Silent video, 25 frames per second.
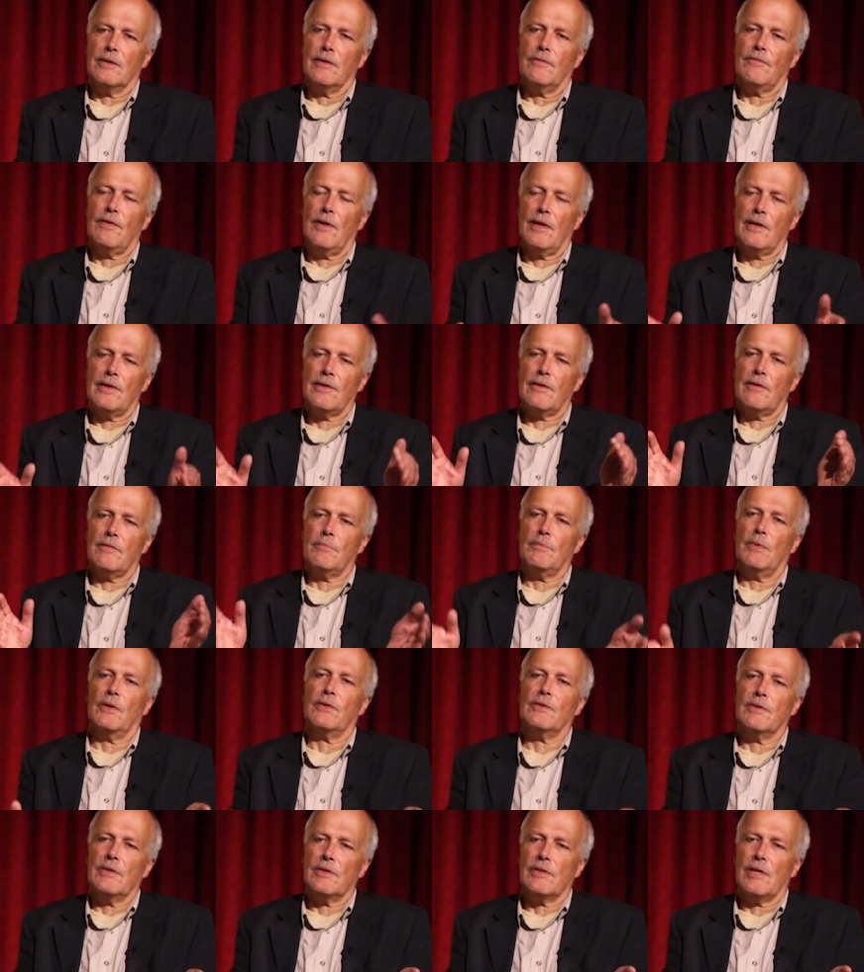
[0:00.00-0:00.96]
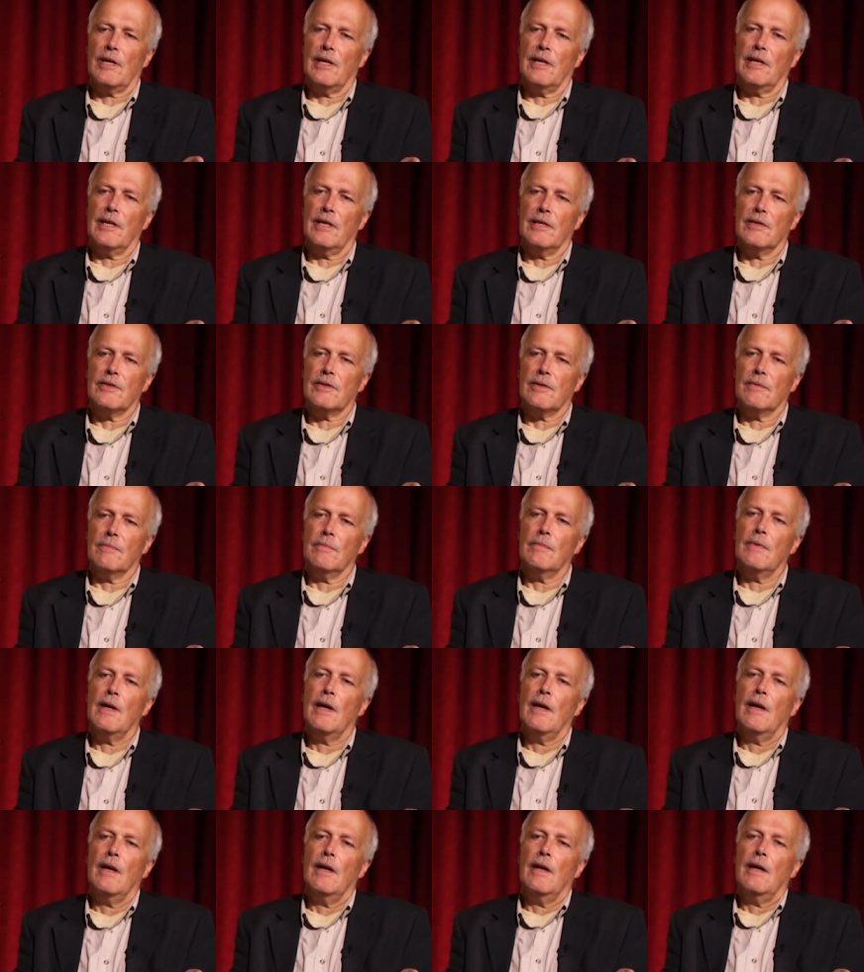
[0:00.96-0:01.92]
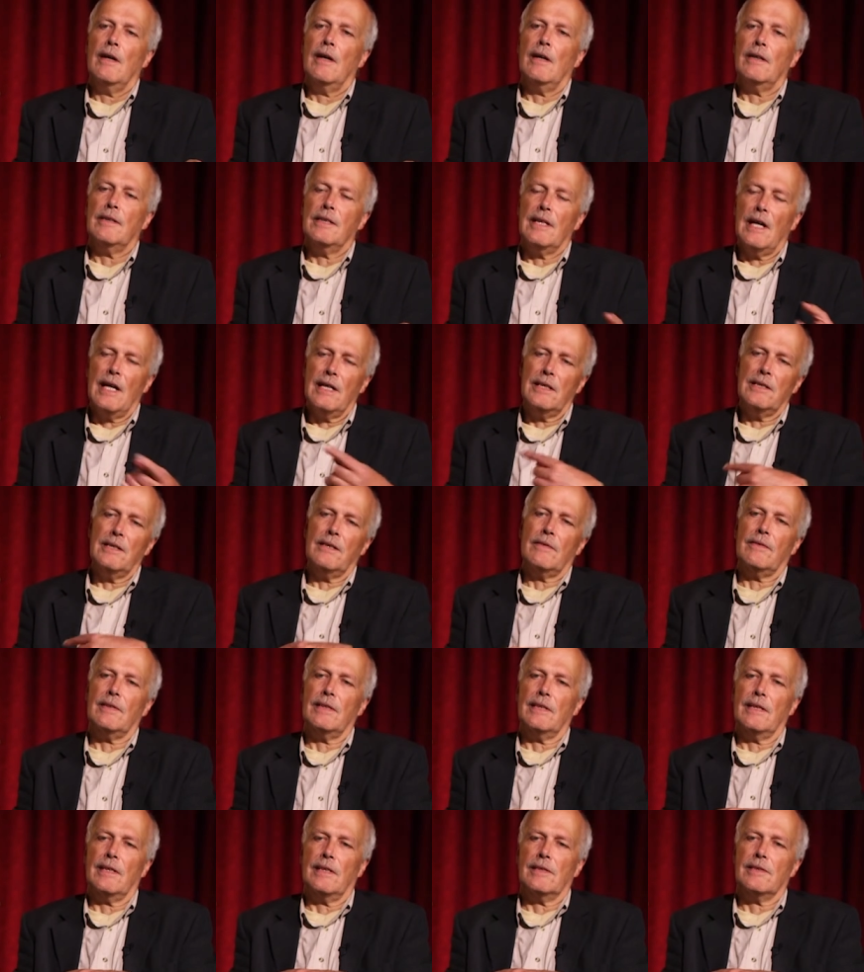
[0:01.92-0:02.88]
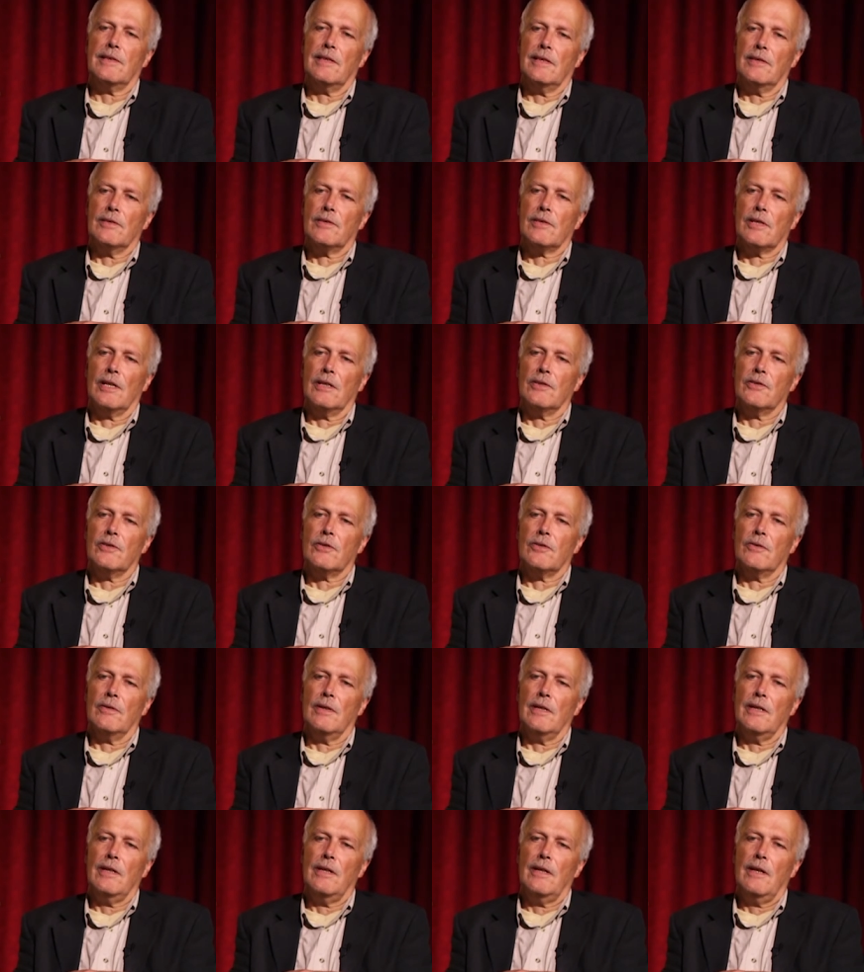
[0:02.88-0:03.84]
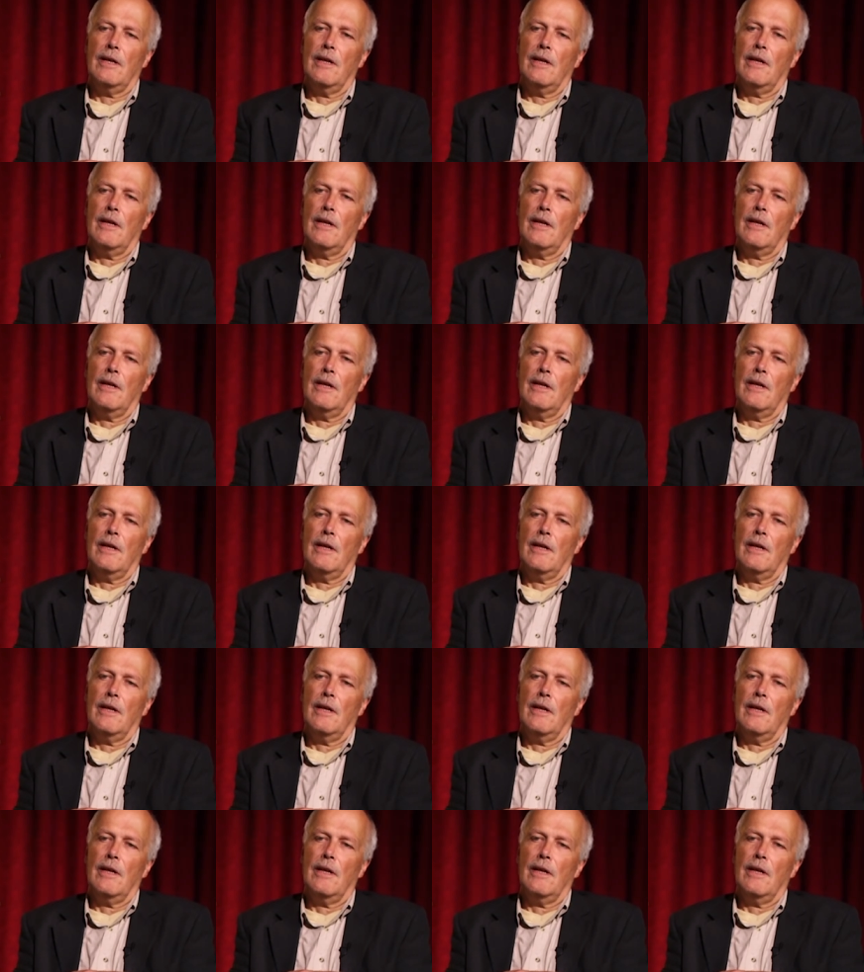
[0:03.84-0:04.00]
The father of modern Zionism, at the end of the 19th century,